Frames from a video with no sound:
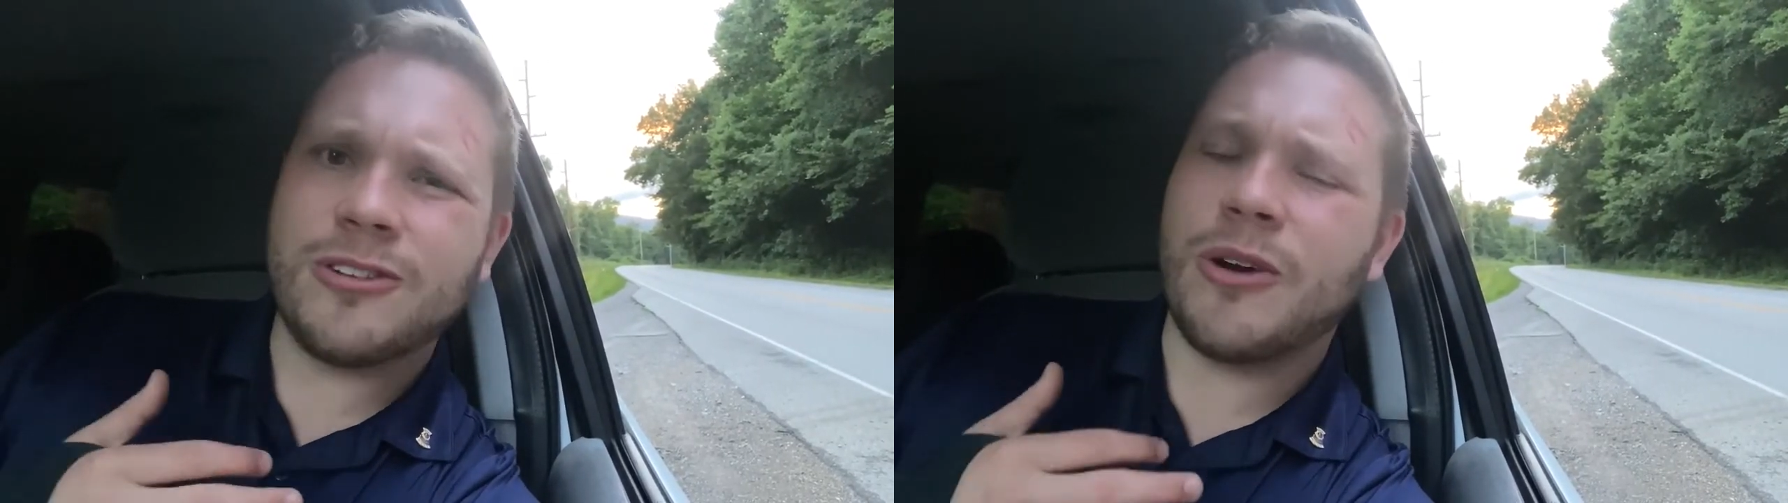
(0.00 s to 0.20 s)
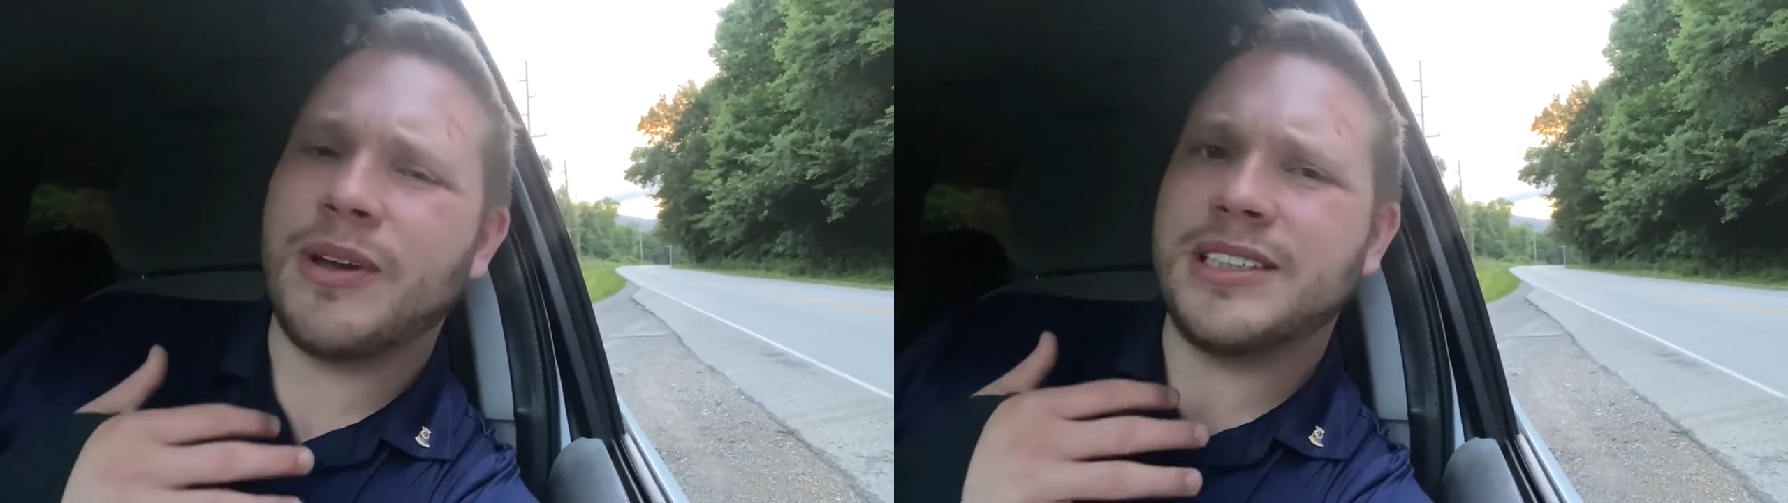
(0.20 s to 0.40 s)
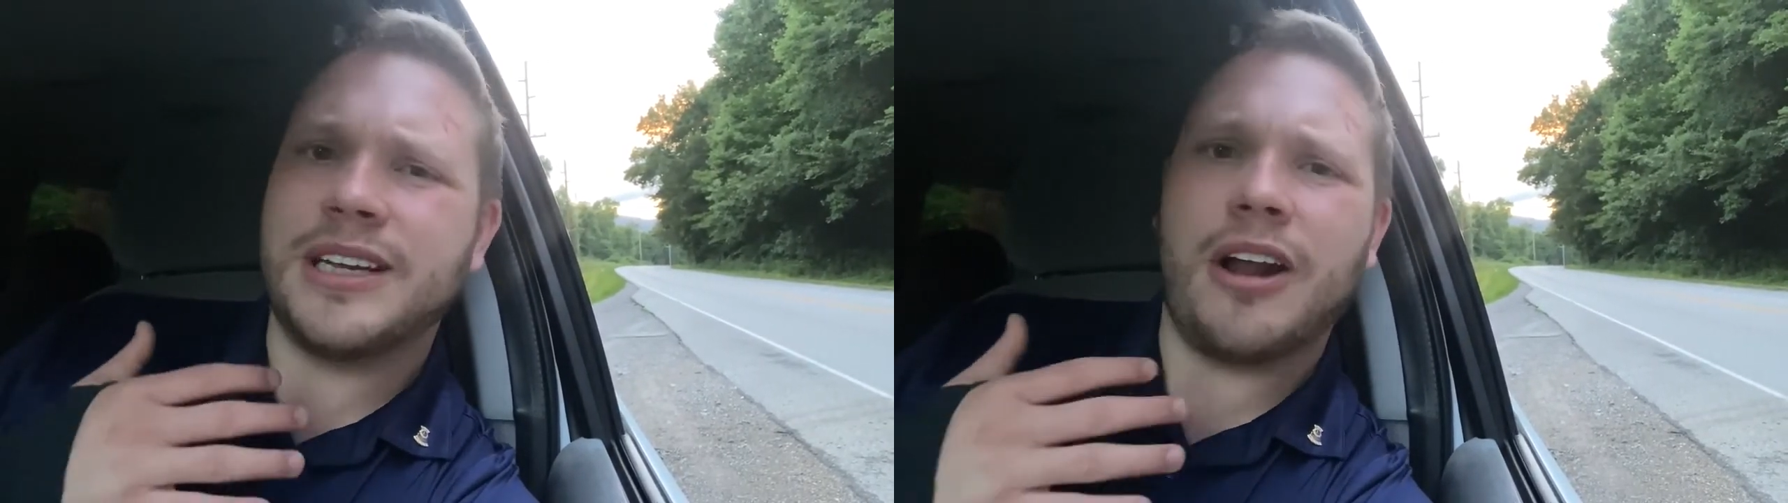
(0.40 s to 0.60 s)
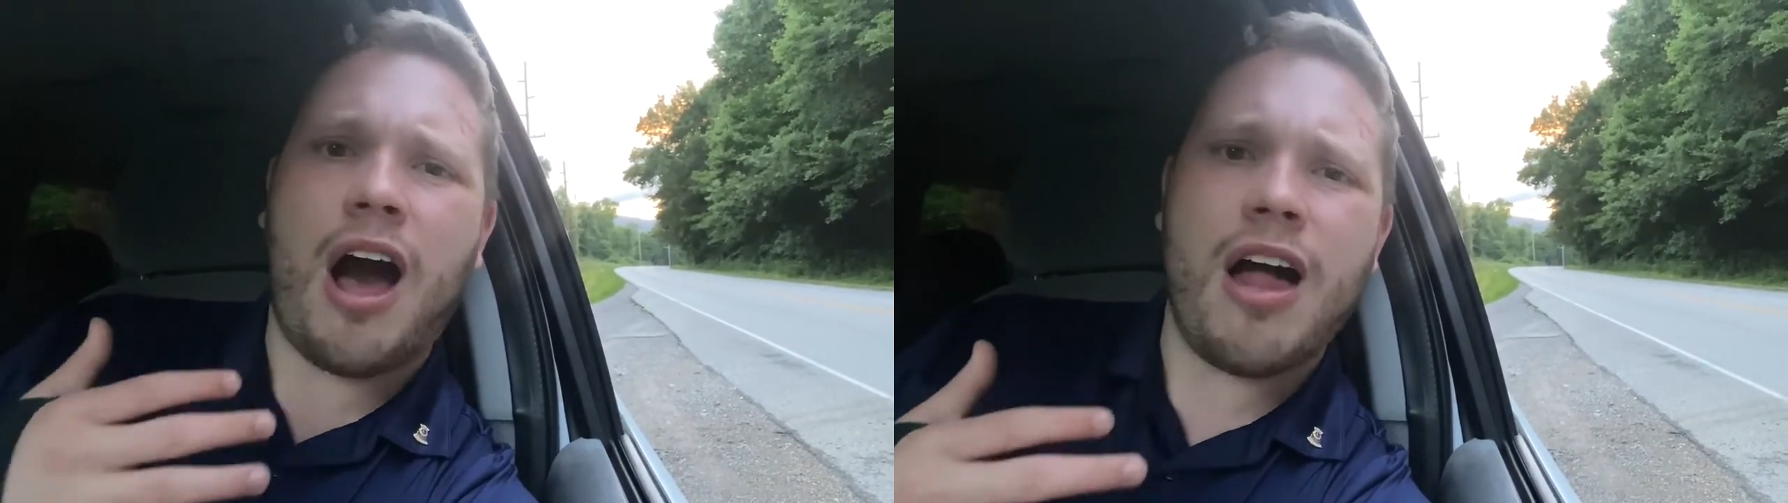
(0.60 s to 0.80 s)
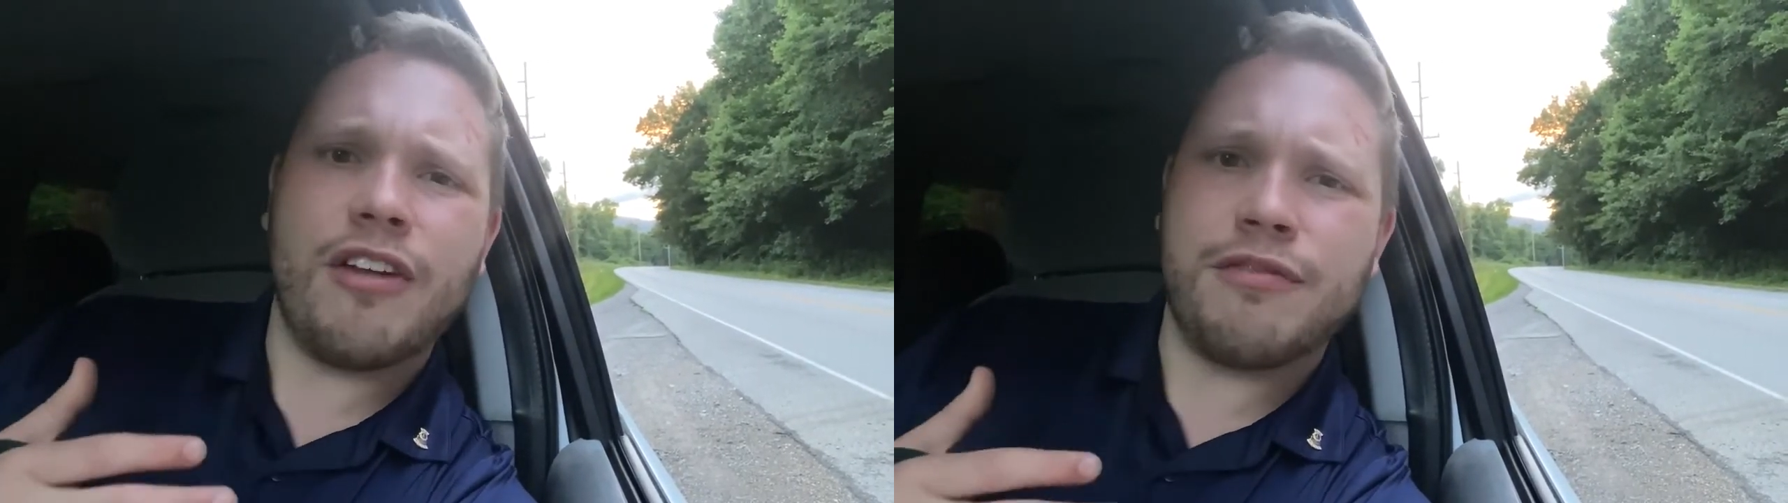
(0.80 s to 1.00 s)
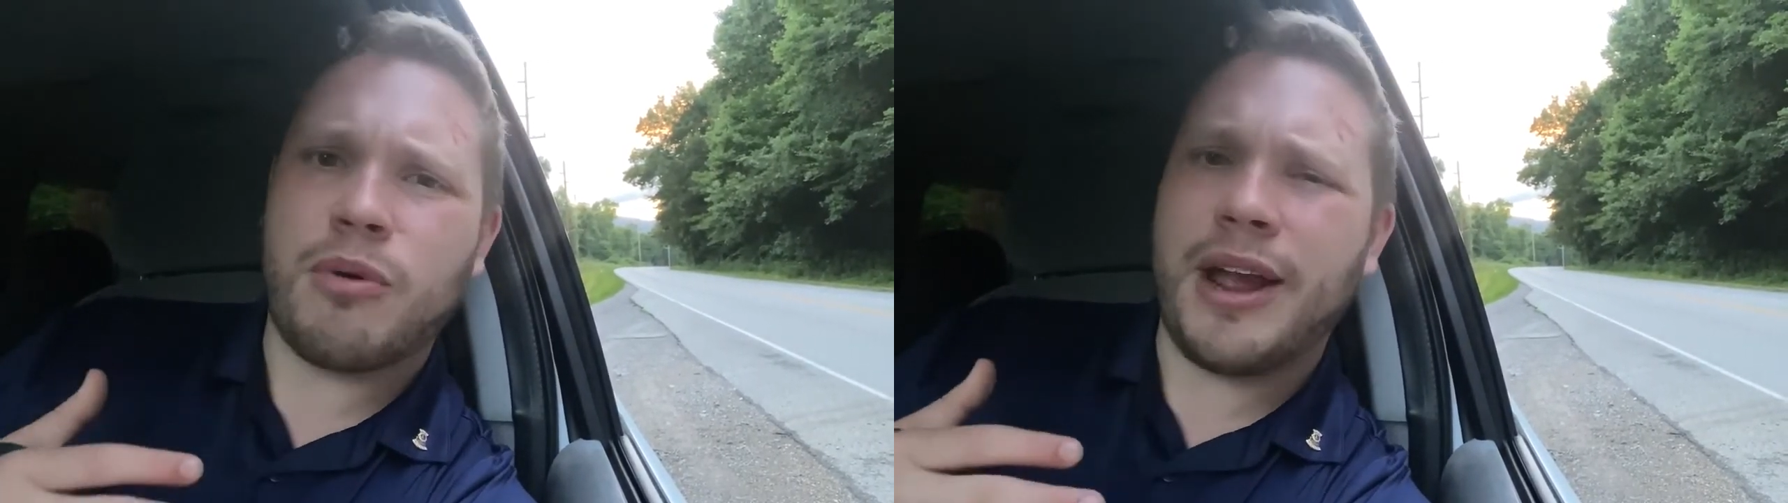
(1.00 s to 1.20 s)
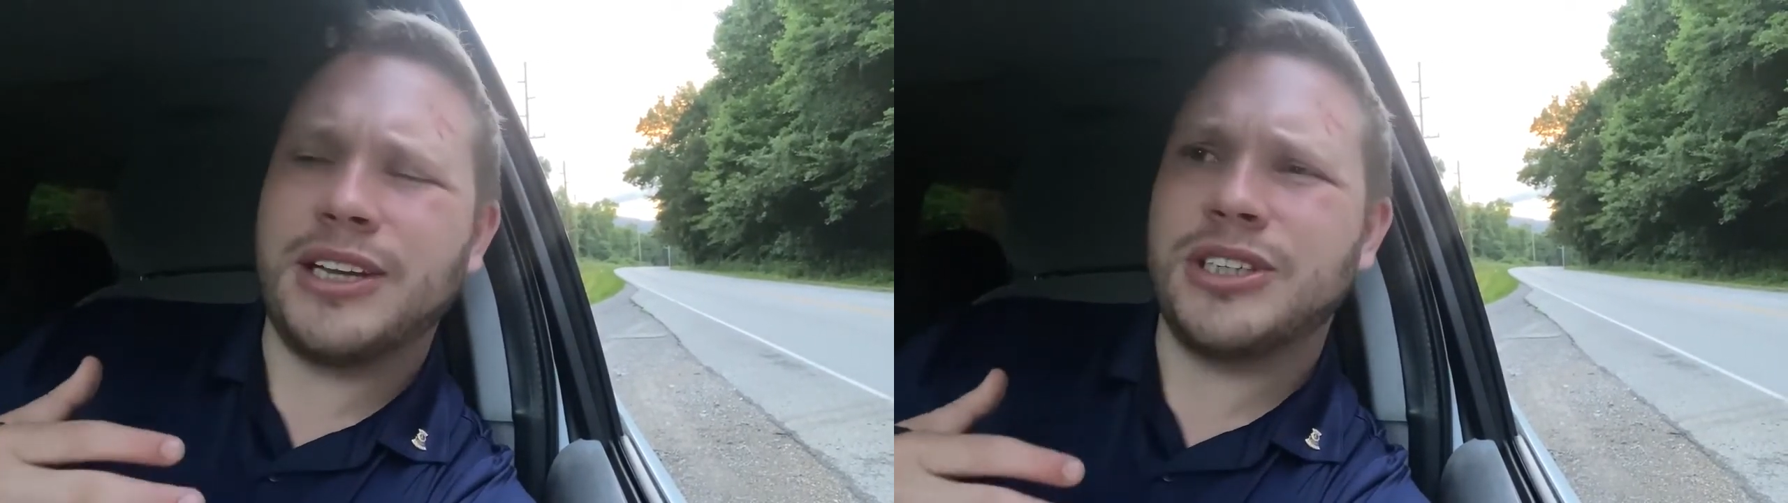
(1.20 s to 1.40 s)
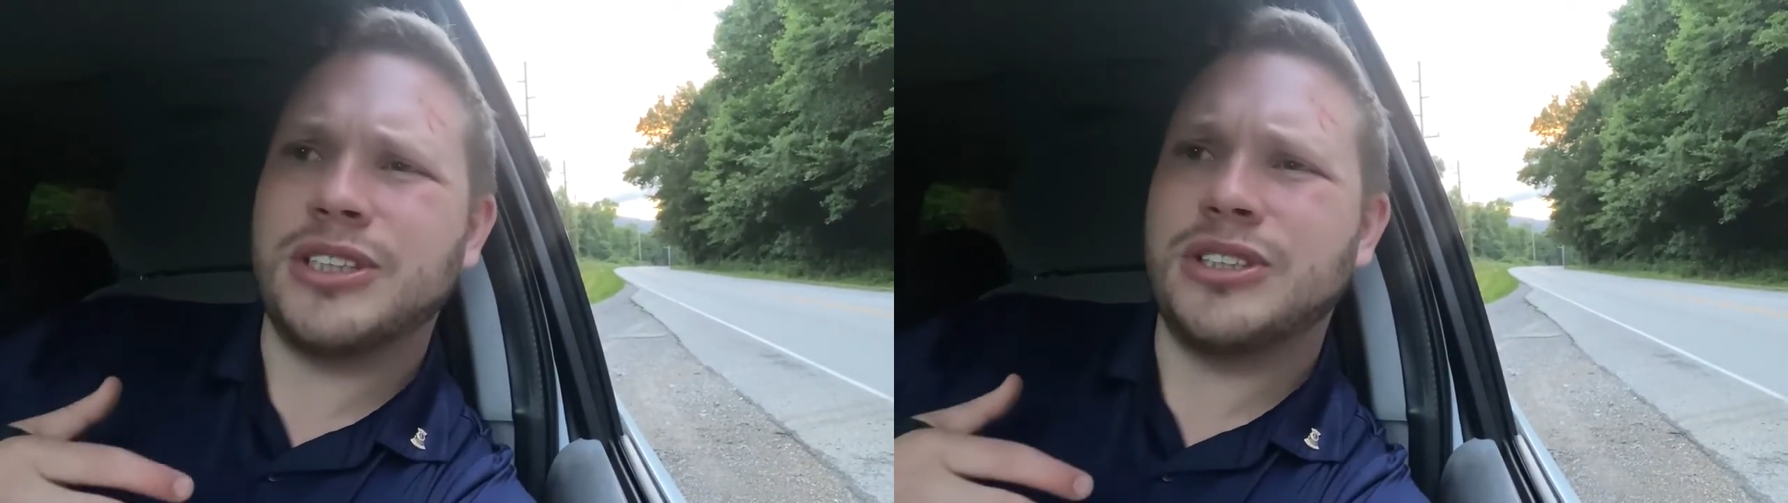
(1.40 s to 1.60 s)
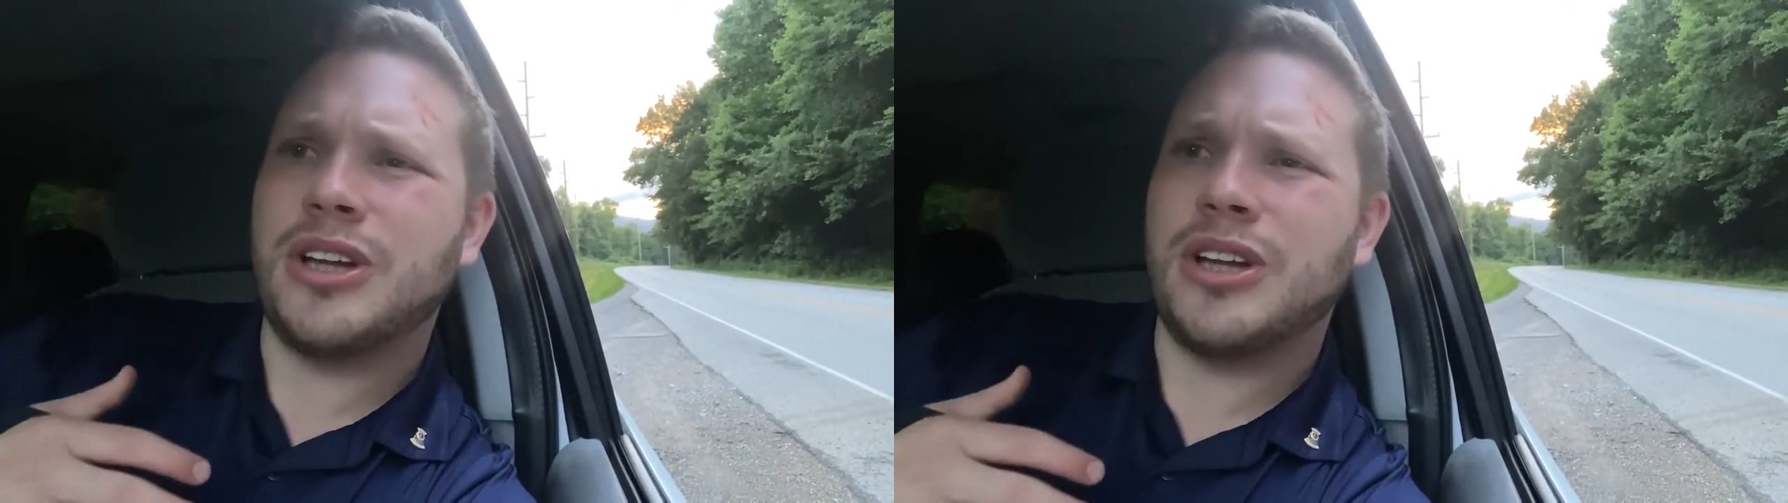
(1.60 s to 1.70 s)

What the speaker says: don't extend olive branches,